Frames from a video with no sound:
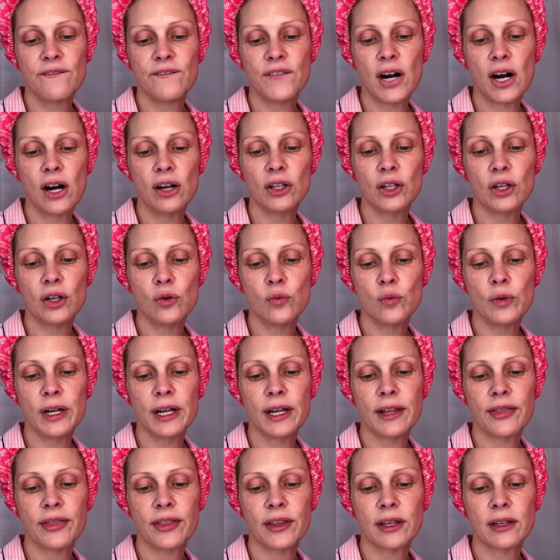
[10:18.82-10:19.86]

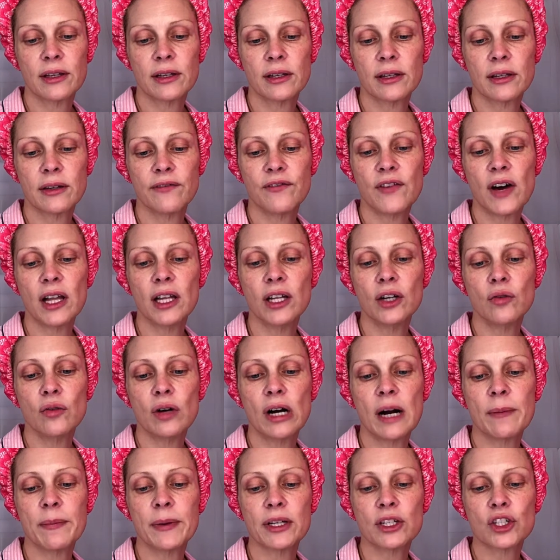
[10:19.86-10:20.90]

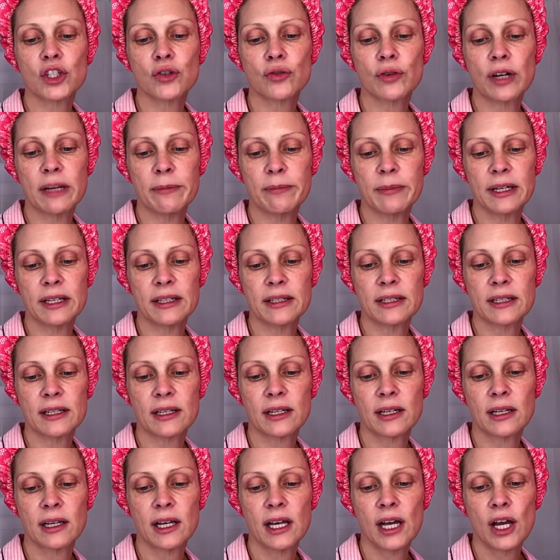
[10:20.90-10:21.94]
Follow-up treatment
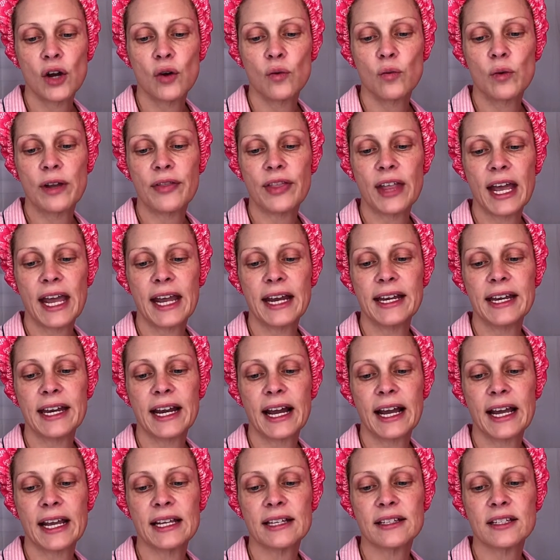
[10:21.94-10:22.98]
with a
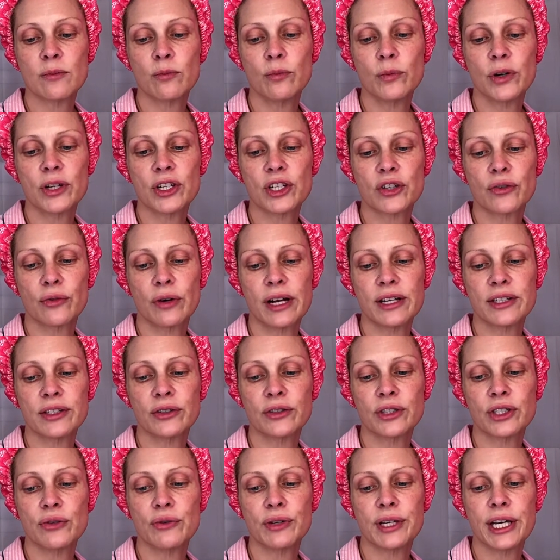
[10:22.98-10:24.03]
nice
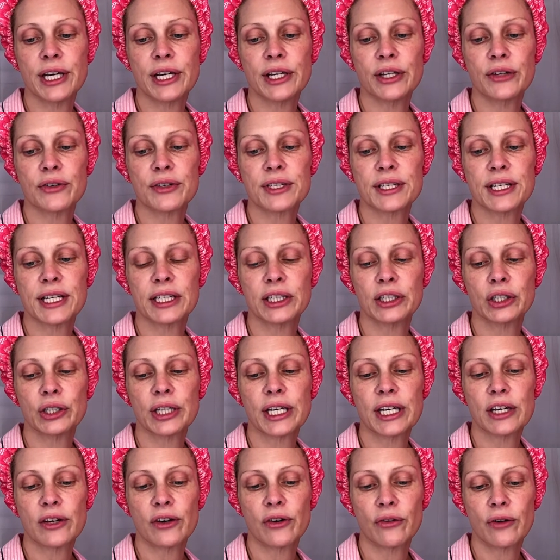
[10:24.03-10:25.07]
moisturizer to get your skin
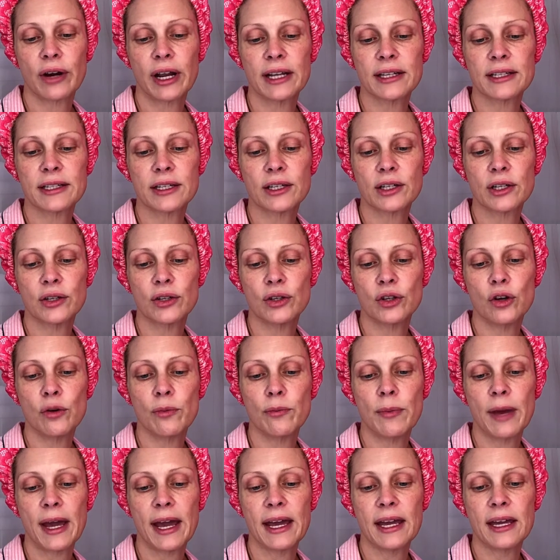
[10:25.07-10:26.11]
looking great. You
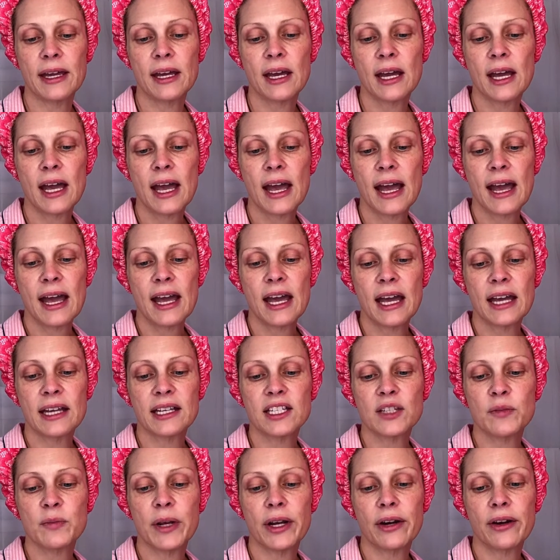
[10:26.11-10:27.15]
may
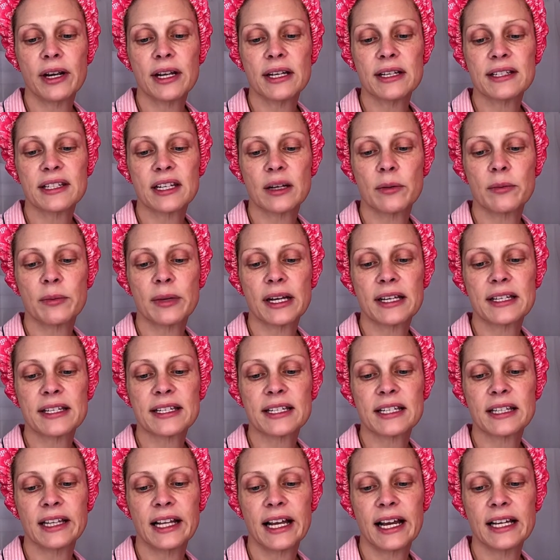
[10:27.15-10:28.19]
experience some
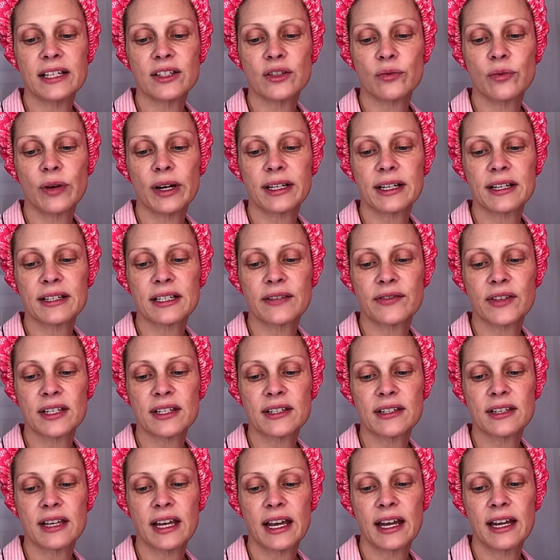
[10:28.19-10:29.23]
slight redness of the
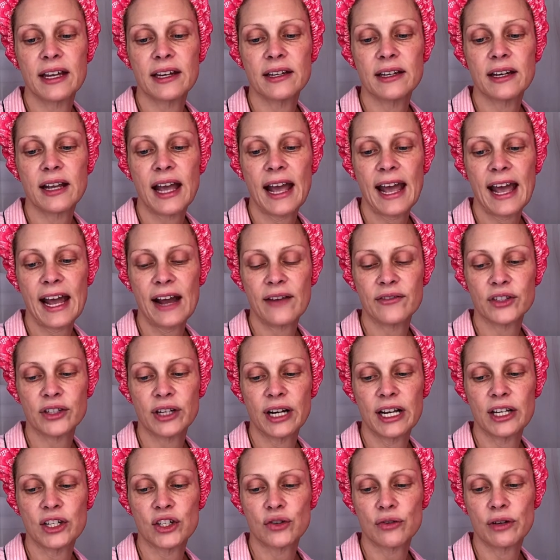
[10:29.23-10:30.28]
skin after
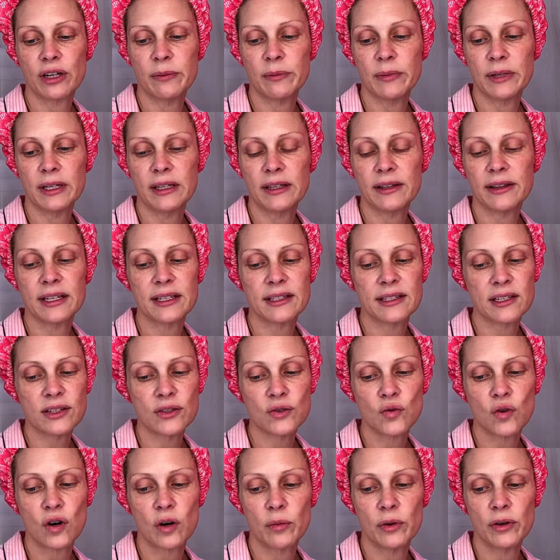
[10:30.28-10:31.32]
a treatment. This is
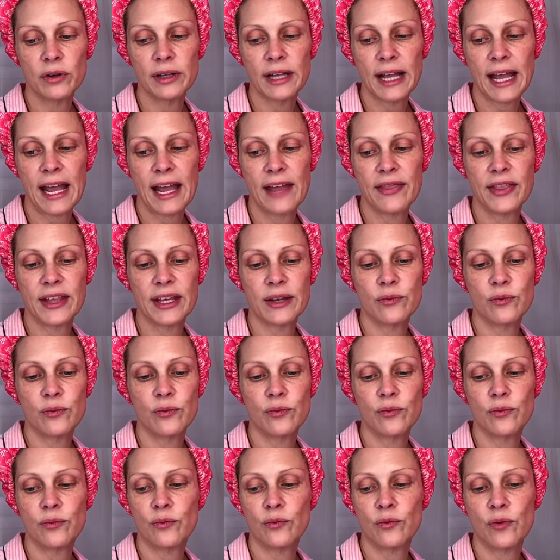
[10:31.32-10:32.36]
normal, and the
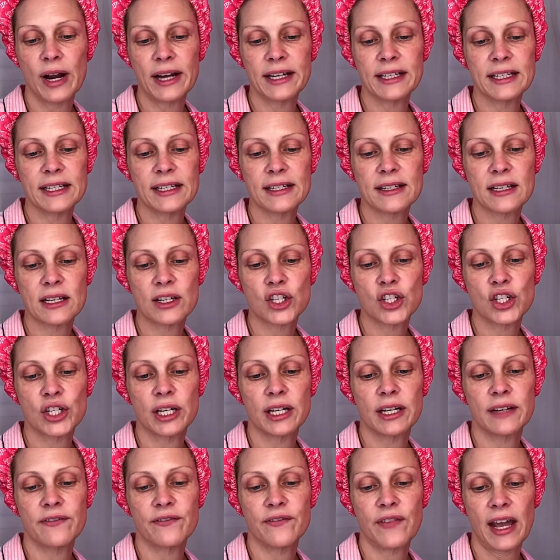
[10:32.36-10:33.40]
redness
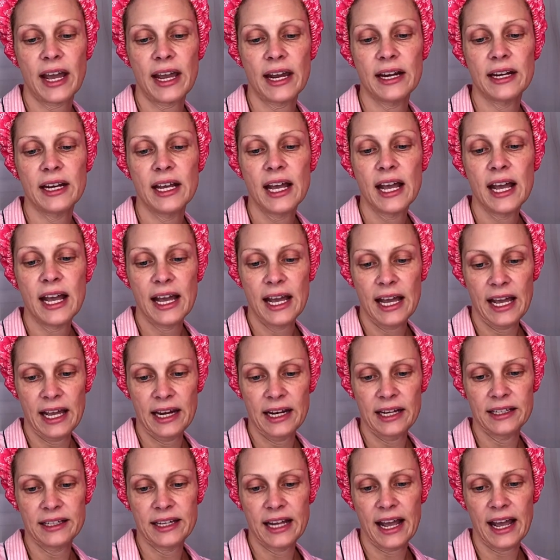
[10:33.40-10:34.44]
should fade
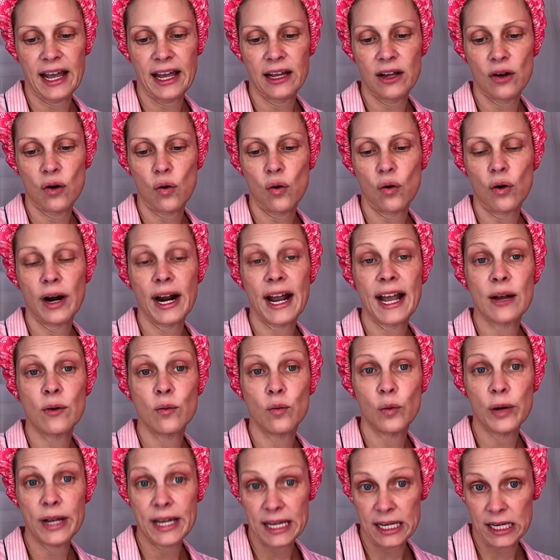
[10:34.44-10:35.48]
in a day or a
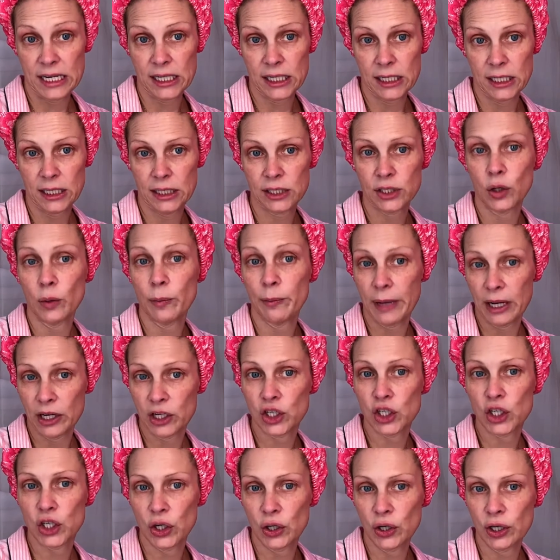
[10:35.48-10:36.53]
week. So make
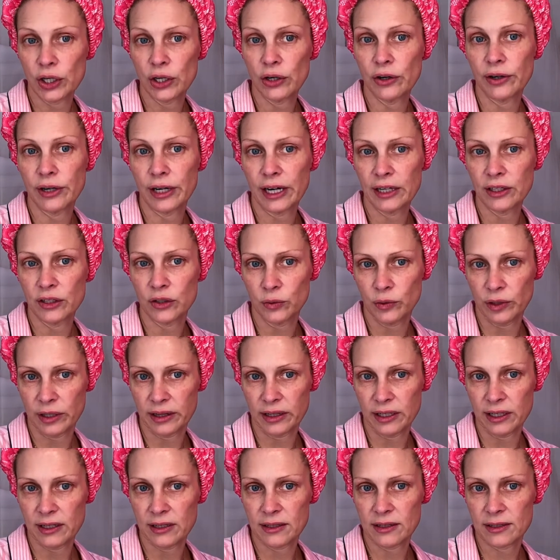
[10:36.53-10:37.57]
sure you're not
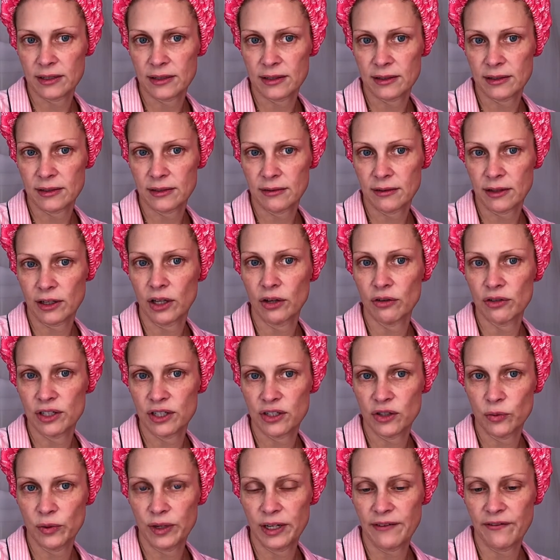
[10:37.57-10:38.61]
doing this close
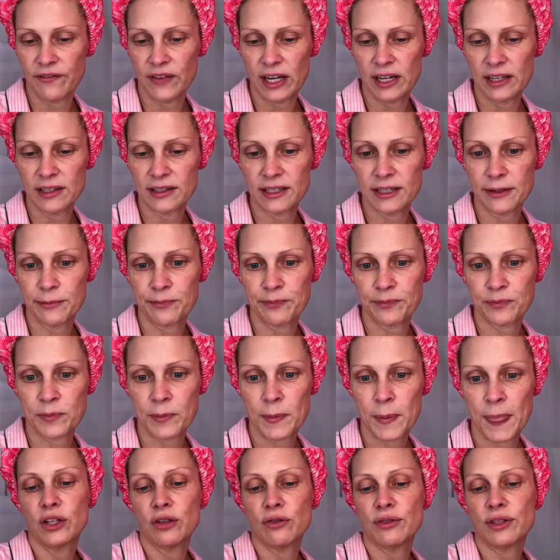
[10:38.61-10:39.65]
to an event.
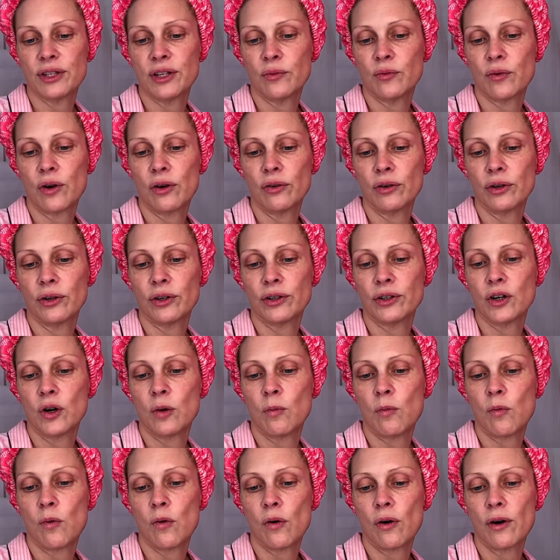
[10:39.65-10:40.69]
And use the roller no
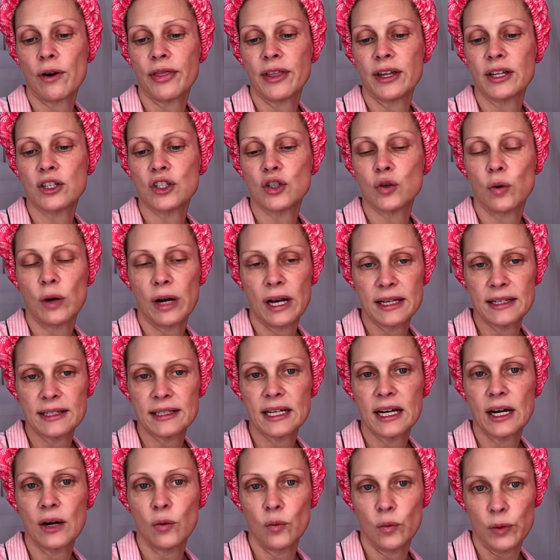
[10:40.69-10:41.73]
more than
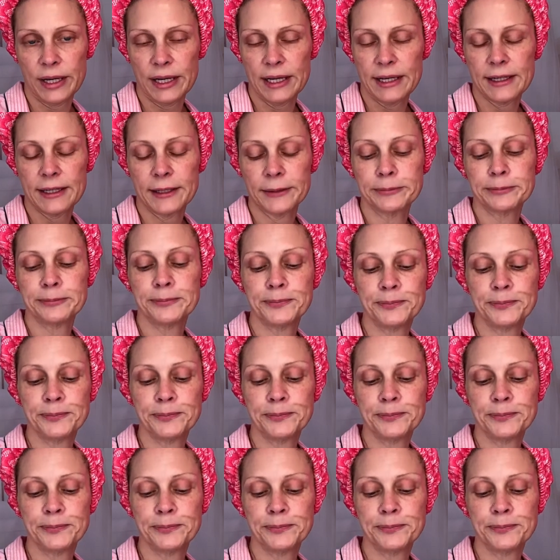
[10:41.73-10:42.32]
twice a week.